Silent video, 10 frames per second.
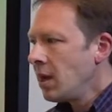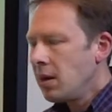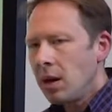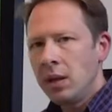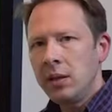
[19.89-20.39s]

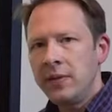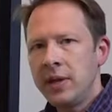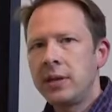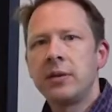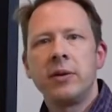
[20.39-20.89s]
All of the
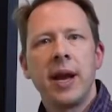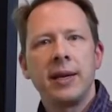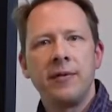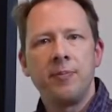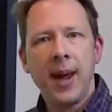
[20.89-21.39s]

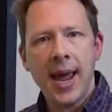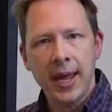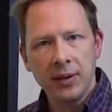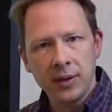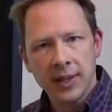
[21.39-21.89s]
interactive
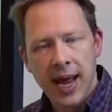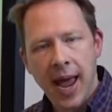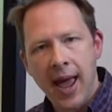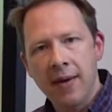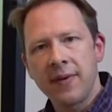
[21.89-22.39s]
panels
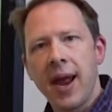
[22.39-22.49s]
have